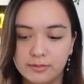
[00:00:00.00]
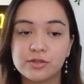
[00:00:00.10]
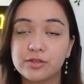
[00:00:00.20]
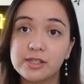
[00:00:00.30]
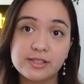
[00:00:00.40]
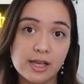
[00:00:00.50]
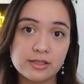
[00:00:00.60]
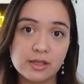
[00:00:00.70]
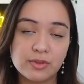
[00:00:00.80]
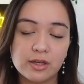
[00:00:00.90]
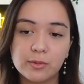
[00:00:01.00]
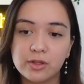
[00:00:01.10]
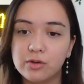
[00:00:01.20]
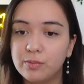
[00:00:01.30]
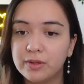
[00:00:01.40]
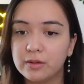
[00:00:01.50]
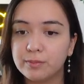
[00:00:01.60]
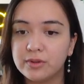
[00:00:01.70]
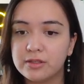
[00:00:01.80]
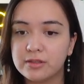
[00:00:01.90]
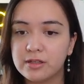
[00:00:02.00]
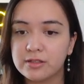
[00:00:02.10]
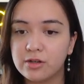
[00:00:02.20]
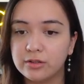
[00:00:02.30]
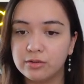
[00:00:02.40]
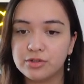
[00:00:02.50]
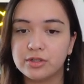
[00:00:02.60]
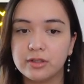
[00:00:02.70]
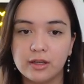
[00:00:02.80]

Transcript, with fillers: So the exact same thing, I'm going to open up these things on Notion